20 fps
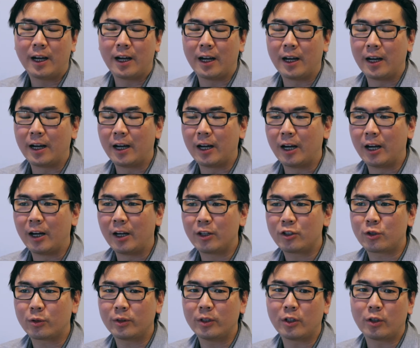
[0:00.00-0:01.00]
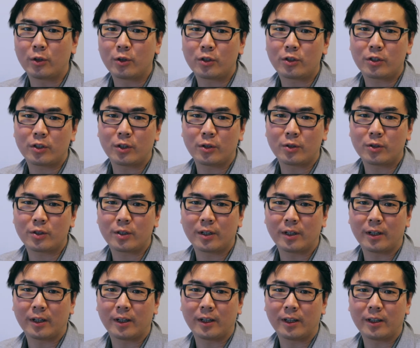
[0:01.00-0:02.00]
Certainly,
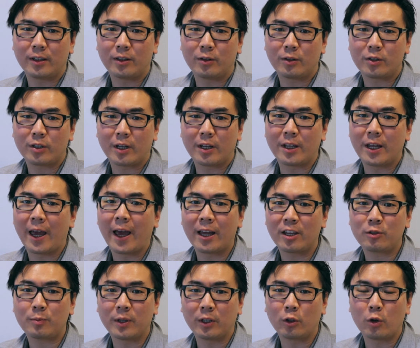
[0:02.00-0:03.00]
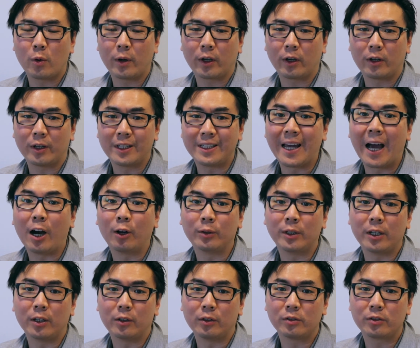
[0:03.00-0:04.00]
it has been going on a
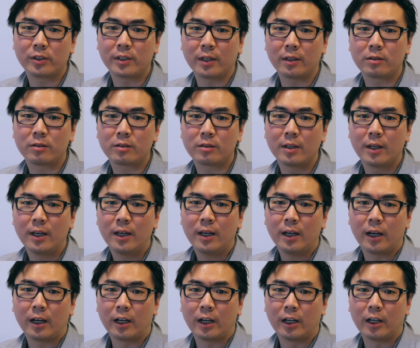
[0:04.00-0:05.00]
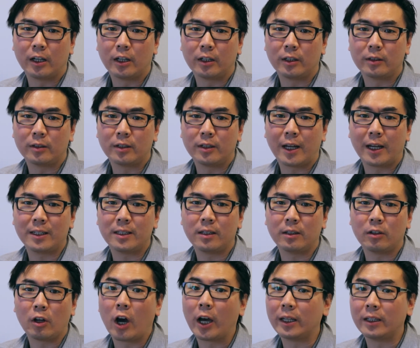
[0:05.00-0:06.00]
downhill since the
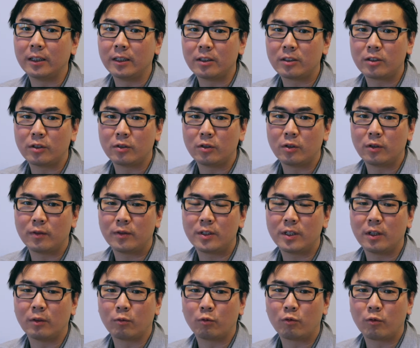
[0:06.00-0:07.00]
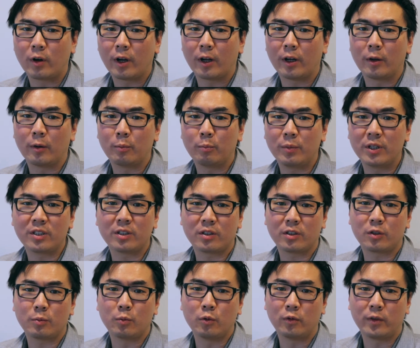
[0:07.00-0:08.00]
1990s, and you've seen
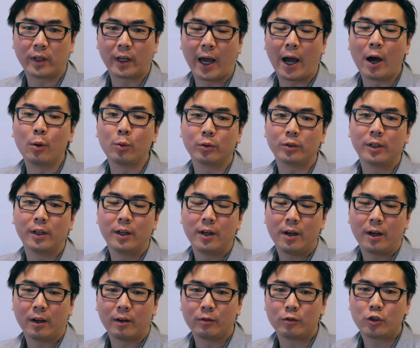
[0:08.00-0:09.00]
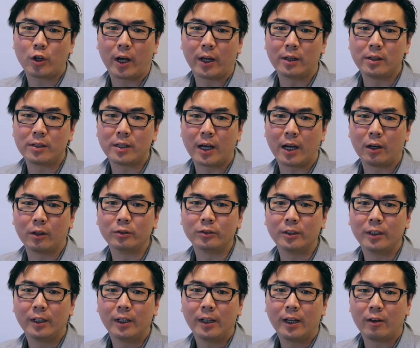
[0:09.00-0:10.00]
business moving out of Chinatown.
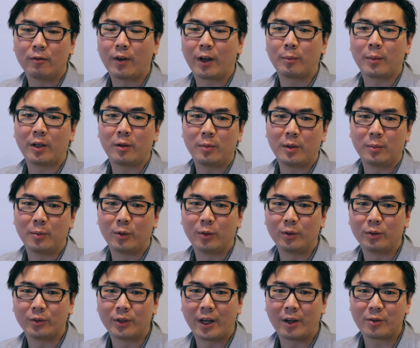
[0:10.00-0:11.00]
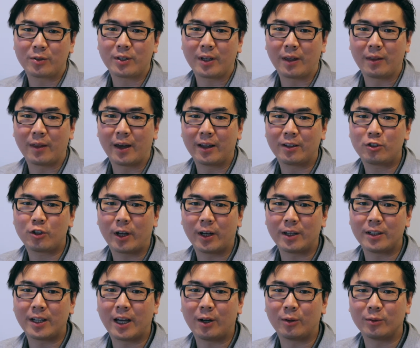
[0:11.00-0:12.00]
In fact, many people now say that
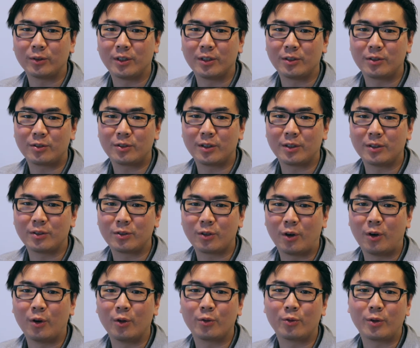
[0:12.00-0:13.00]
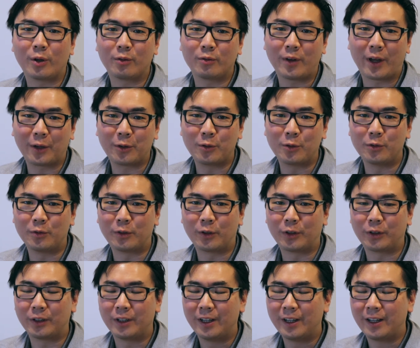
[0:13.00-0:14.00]
Chinatown is all throughout
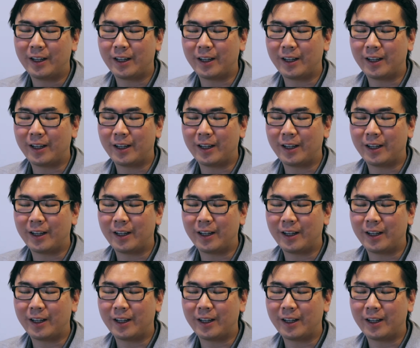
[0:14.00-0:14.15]
Vancouver,